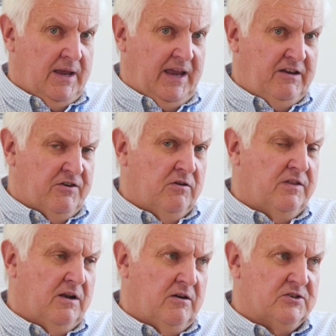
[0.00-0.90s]
even
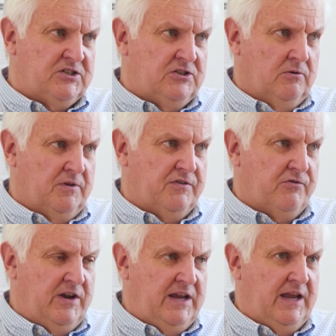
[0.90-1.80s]
over the last 2 or
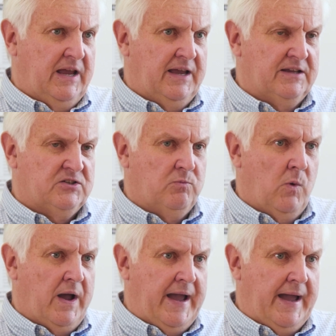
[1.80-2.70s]
3 years,
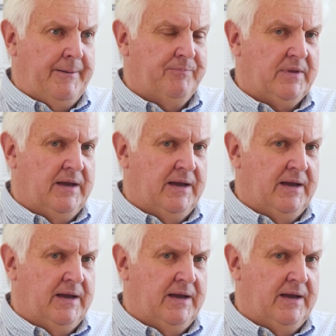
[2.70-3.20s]
where